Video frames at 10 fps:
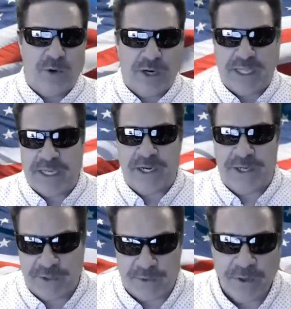What are they going to
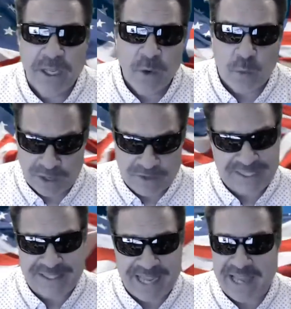do? Where's
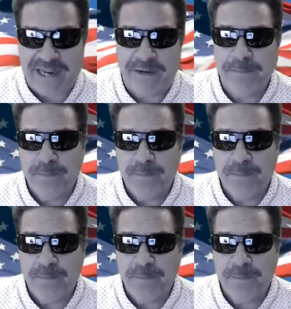this headed?